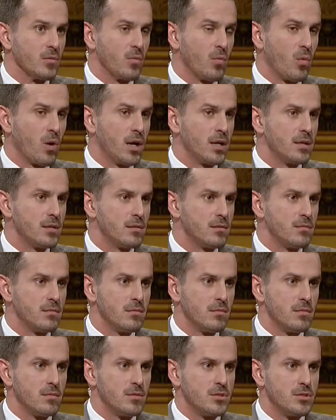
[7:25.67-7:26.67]
What
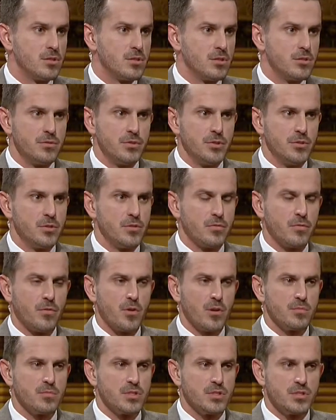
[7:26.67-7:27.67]
do
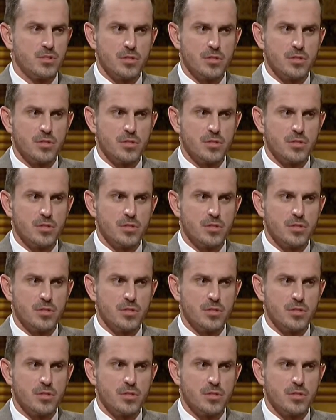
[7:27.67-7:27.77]
uniforms